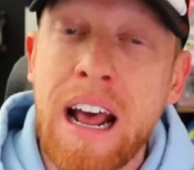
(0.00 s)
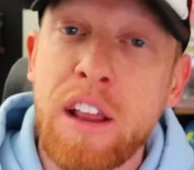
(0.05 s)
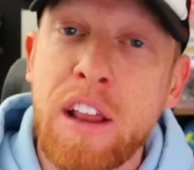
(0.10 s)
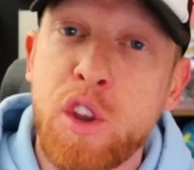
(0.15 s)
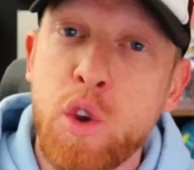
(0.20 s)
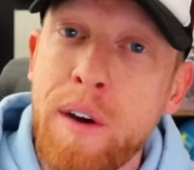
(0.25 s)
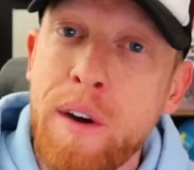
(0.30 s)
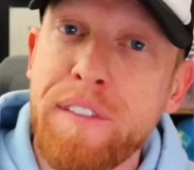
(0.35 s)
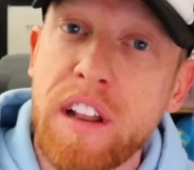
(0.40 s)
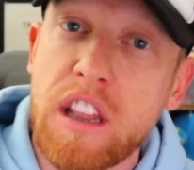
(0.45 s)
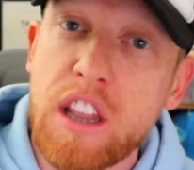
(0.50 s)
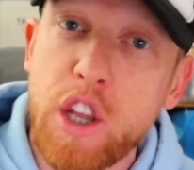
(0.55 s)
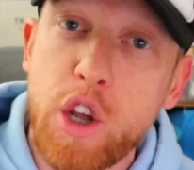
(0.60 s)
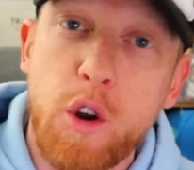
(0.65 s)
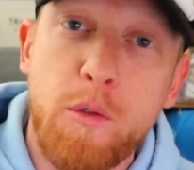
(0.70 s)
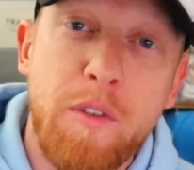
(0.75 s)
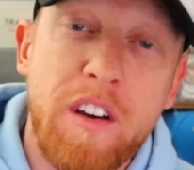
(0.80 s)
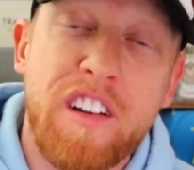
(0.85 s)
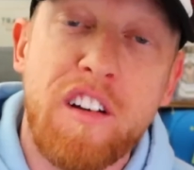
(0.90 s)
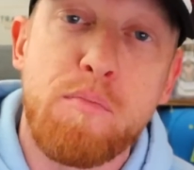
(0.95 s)
I do have a
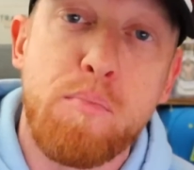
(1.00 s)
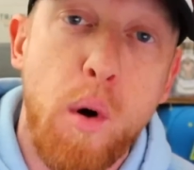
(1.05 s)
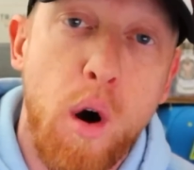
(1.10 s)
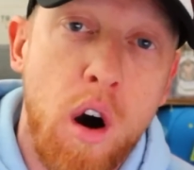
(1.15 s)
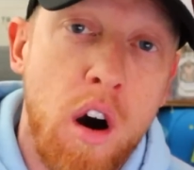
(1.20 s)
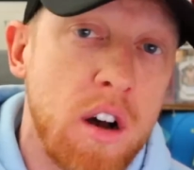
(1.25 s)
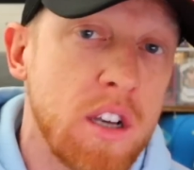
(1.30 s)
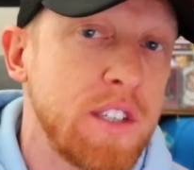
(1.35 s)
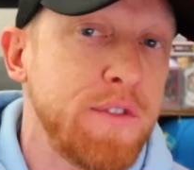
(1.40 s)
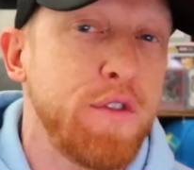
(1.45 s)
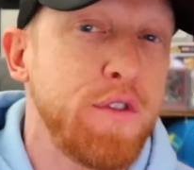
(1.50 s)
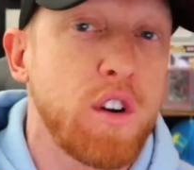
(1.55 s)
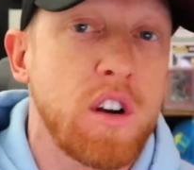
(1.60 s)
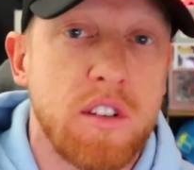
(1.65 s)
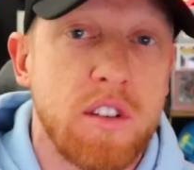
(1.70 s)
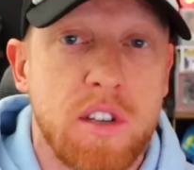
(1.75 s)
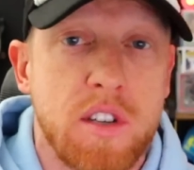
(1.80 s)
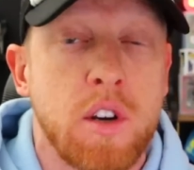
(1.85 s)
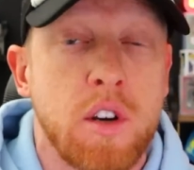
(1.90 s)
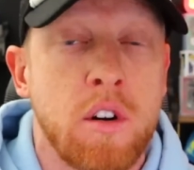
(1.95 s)
little bit of pause for
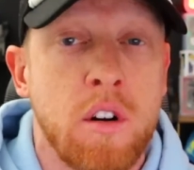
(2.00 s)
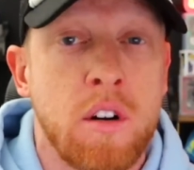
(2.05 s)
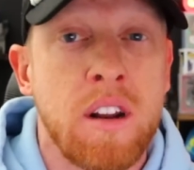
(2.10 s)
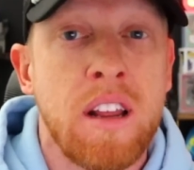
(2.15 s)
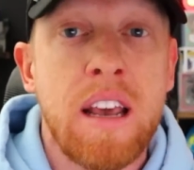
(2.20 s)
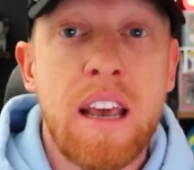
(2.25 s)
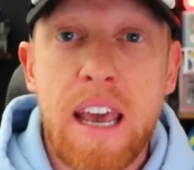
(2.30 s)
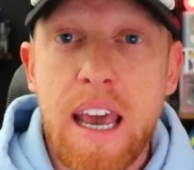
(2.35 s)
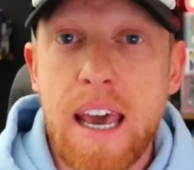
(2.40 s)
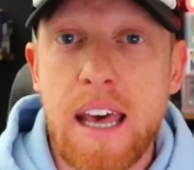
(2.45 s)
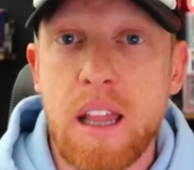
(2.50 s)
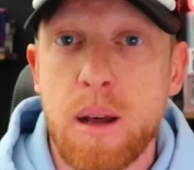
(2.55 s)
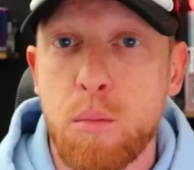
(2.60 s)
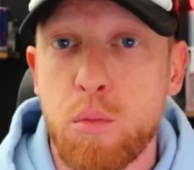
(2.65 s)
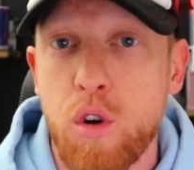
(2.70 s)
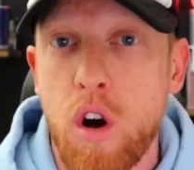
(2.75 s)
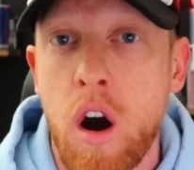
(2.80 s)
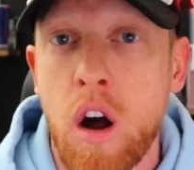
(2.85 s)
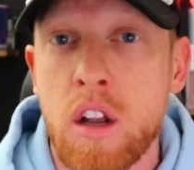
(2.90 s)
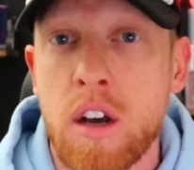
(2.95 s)
concern in the
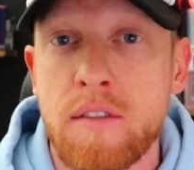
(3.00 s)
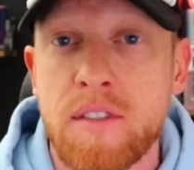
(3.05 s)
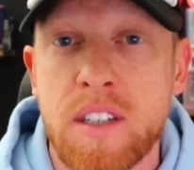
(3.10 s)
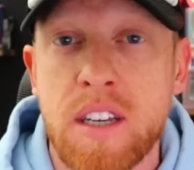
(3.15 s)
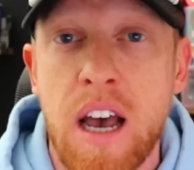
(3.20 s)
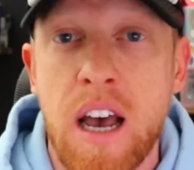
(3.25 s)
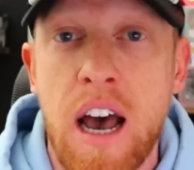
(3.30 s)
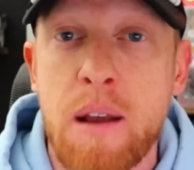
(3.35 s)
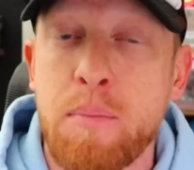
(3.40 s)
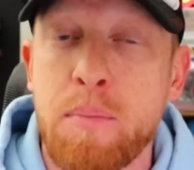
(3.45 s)
Muradov side,